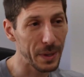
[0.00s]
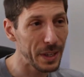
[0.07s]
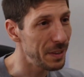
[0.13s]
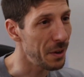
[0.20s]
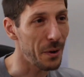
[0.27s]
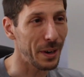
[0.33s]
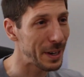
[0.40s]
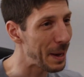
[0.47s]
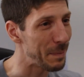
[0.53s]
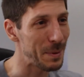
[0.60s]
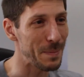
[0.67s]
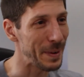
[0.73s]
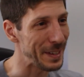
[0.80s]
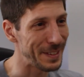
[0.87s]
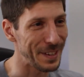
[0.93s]
I kept to
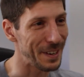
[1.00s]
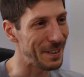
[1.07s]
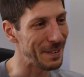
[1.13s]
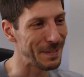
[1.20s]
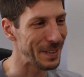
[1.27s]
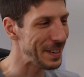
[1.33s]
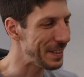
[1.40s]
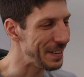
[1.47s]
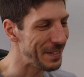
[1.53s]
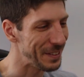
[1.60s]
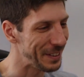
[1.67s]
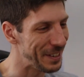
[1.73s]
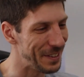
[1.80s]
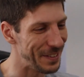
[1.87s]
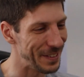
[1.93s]
myself. I didn't really
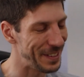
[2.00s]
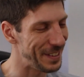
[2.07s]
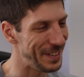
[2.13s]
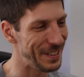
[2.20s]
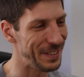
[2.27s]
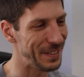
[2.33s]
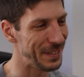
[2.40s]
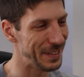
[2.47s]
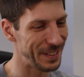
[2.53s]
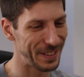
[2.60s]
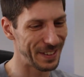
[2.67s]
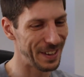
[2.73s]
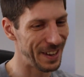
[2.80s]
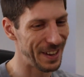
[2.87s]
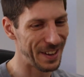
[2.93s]
know what to do. It
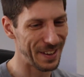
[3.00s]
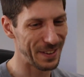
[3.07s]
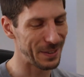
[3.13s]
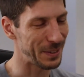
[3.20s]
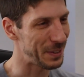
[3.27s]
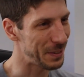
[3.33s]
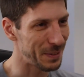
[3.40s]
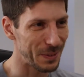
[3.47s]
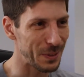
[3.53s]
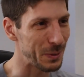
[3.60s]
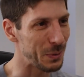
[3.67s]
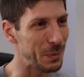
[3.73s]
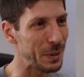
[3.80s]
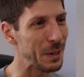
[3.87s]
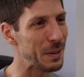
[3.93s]
was
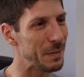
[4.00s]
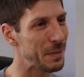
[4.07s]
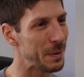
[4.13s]
weird for